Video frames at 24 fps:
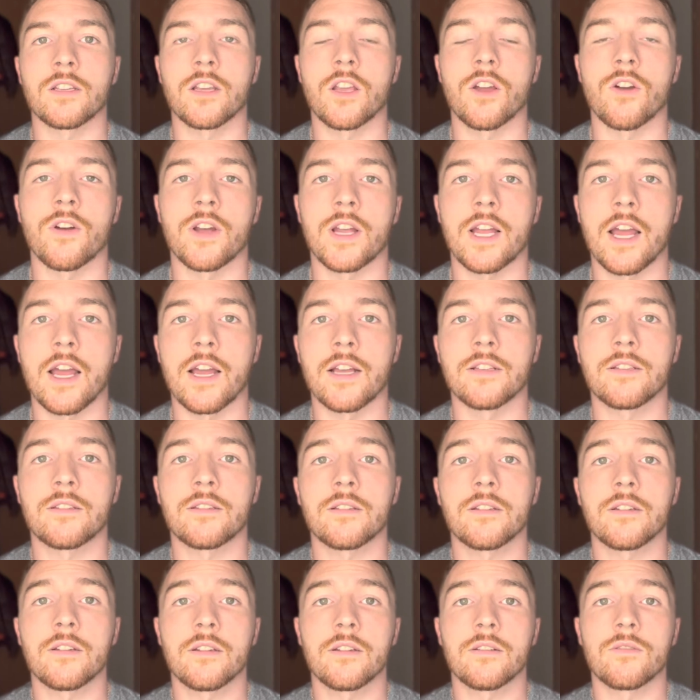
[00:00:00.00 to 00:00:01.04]
Going
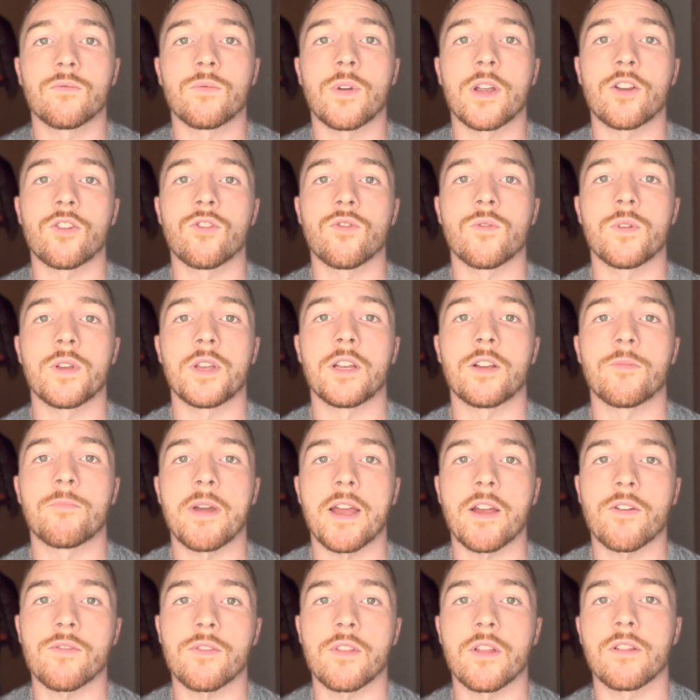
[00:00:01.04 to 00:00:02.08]
guys, Red Guru here,
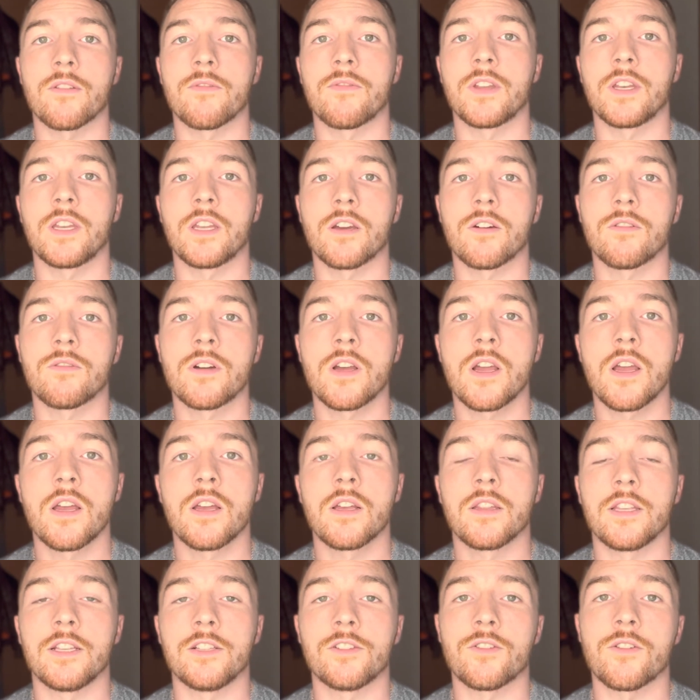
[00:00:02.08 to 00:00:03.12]
back with another video.
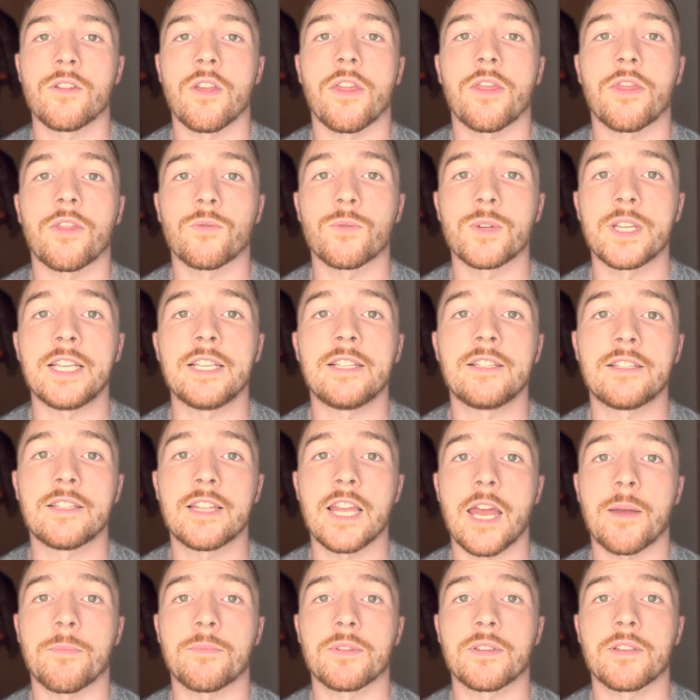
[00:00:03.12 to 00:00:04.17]
These are the three
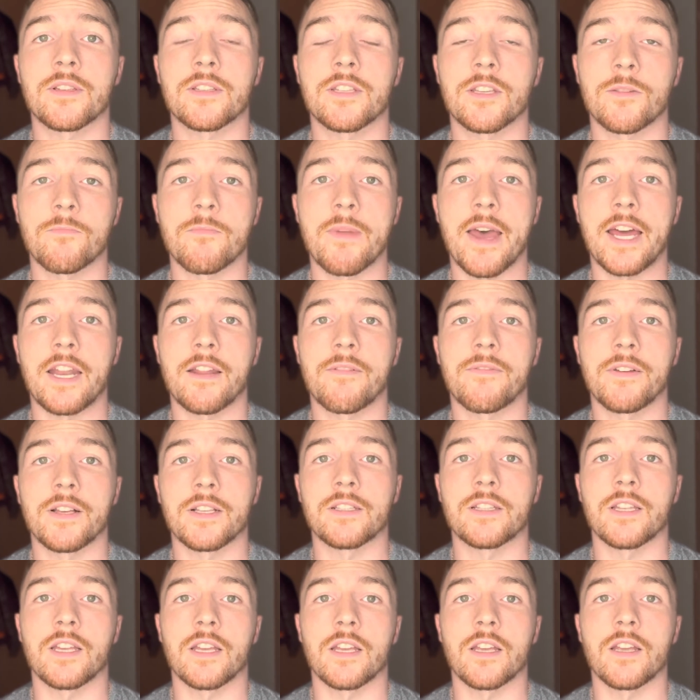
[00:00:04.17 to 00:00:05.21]
steps to
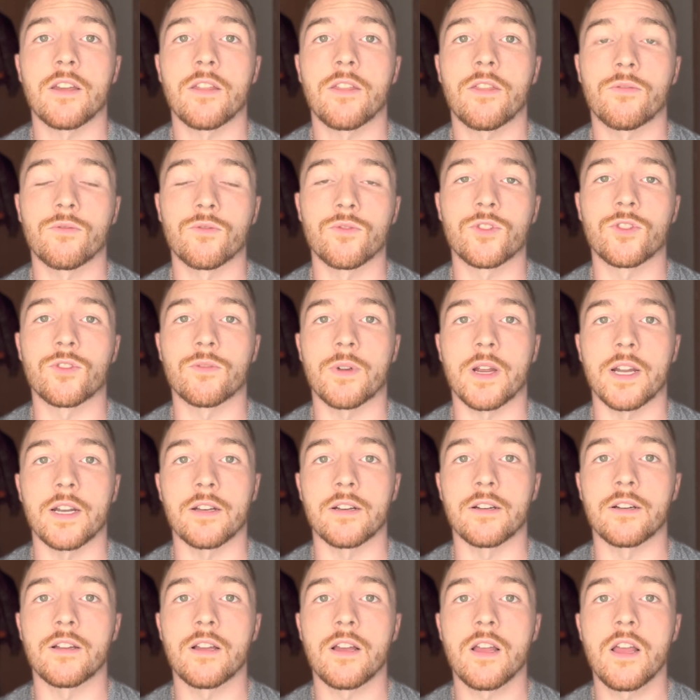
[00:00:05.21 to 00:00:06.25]
manifesting through
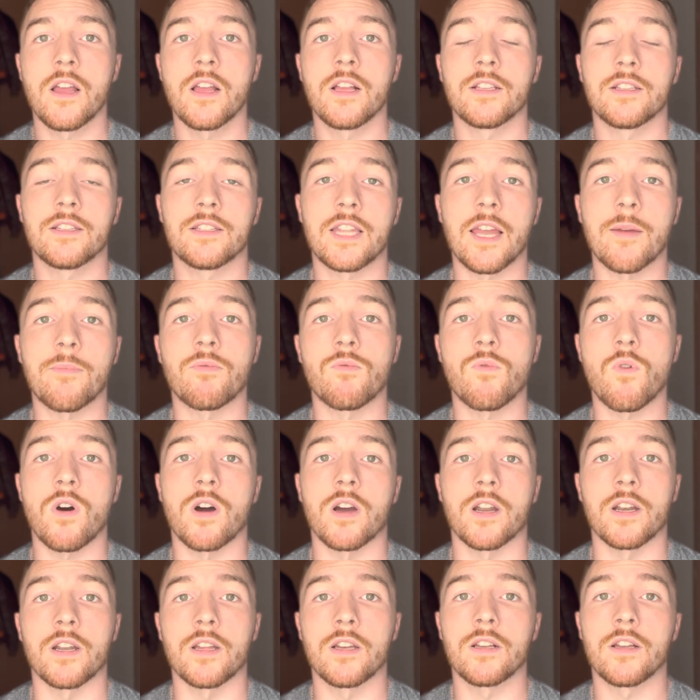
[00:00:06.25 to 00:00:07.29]
surrender. Step
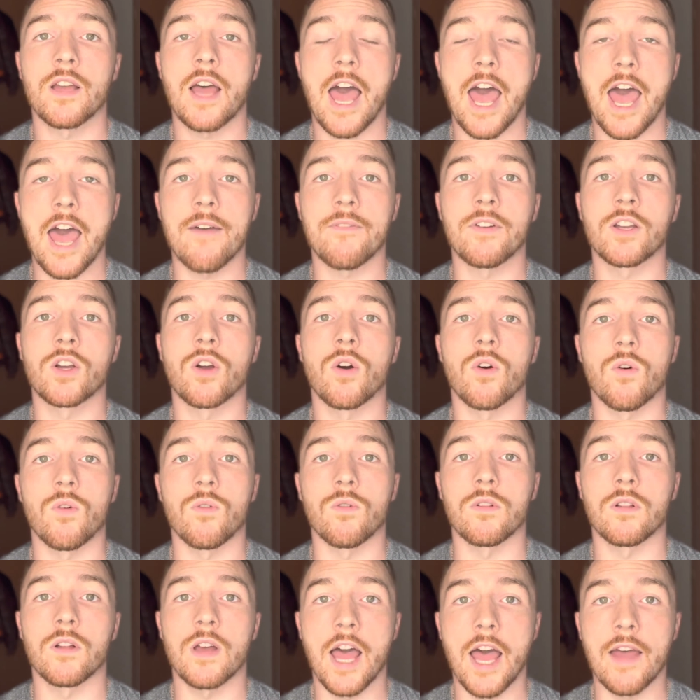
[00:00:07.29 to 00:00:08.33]
one, have a
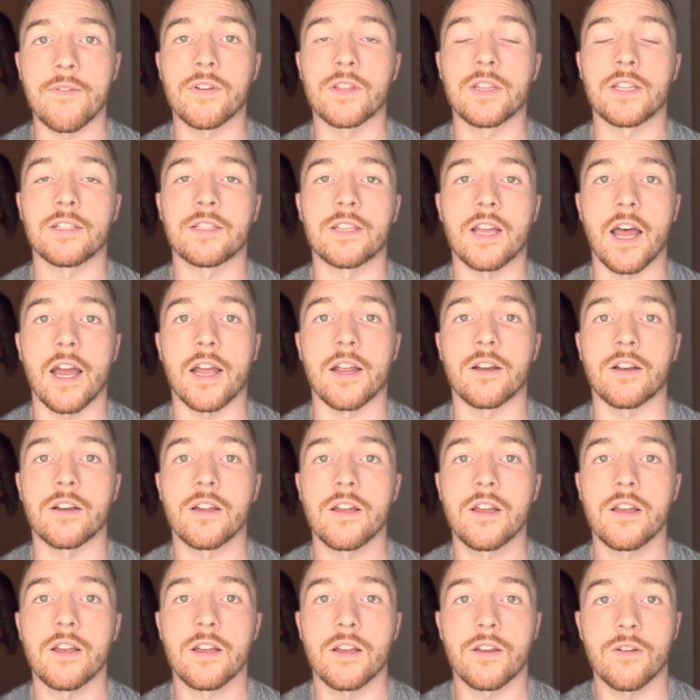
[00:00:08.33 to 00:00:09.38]
goal, have a desire,
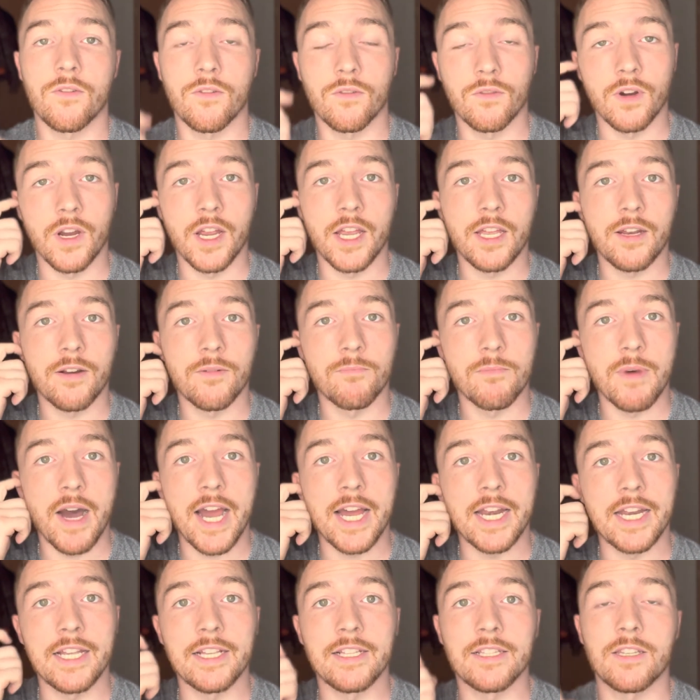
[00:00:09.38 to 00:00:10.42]
right?
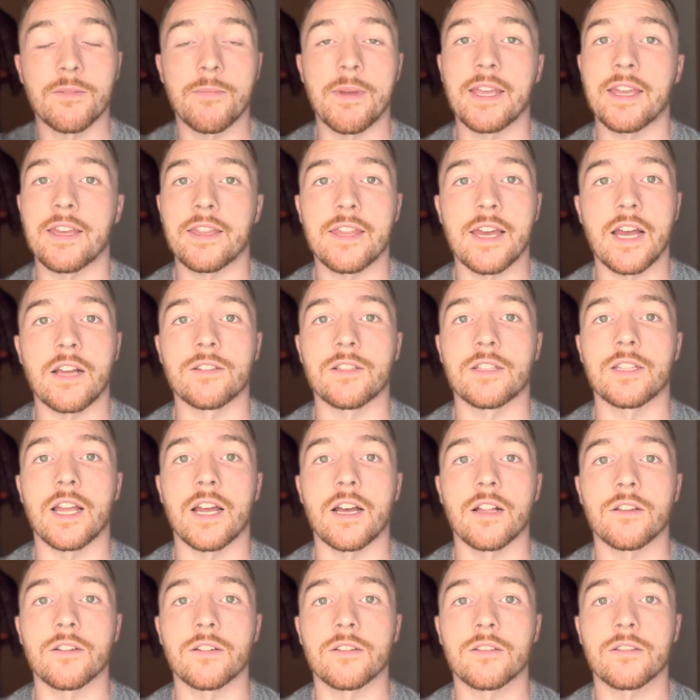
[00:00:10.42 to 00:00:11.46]
Mine is to make a thousand
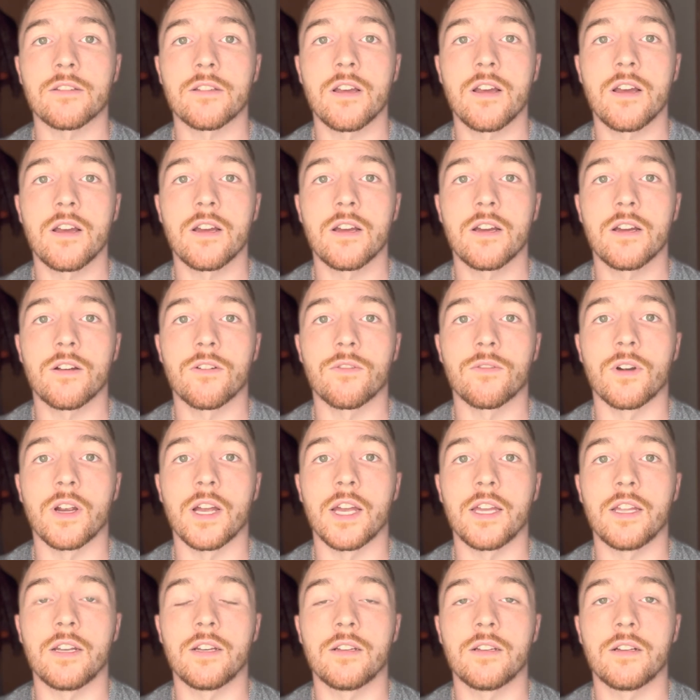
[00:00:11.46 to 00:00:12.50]
dollars,
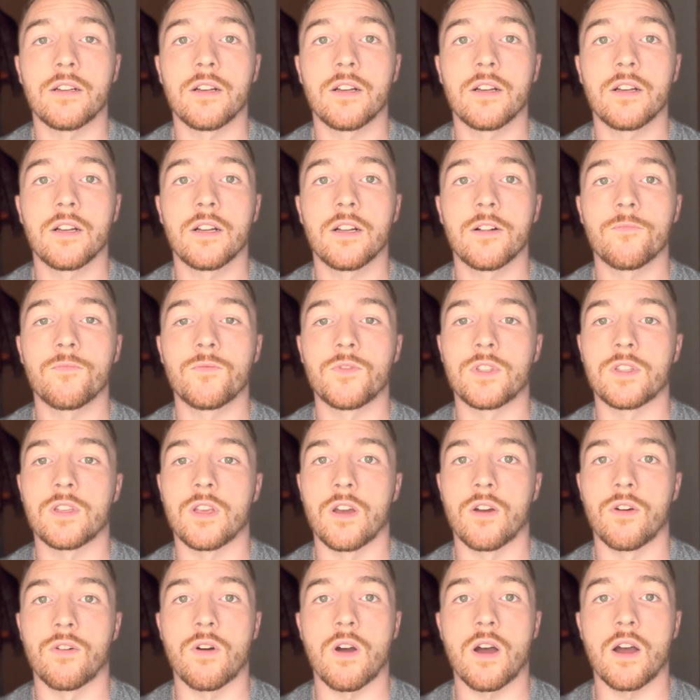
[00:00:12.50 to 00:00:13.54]
right?
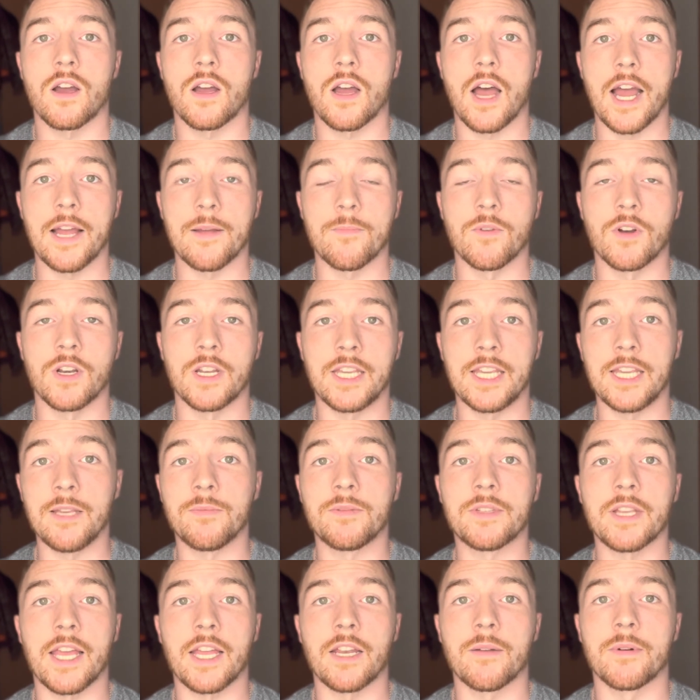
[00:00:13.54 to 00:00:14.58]
So I'm going to keep
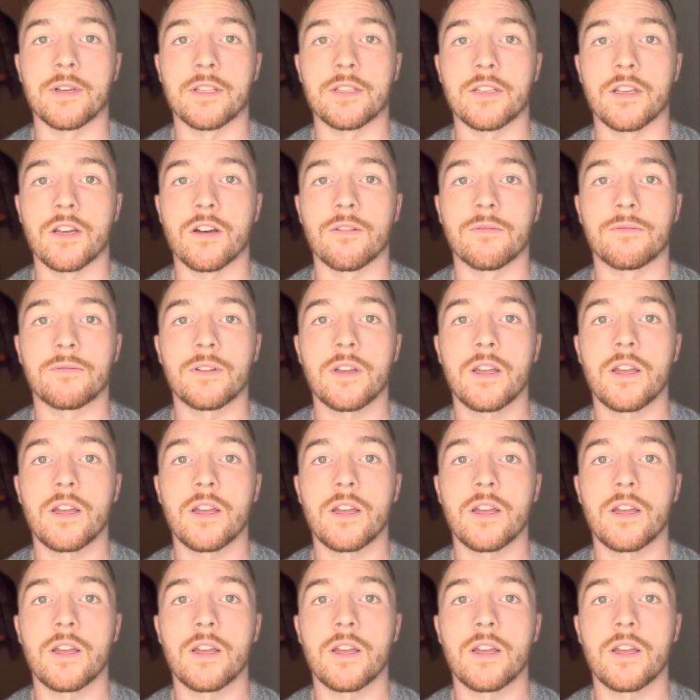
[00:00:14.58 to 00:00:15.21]
saying to myself,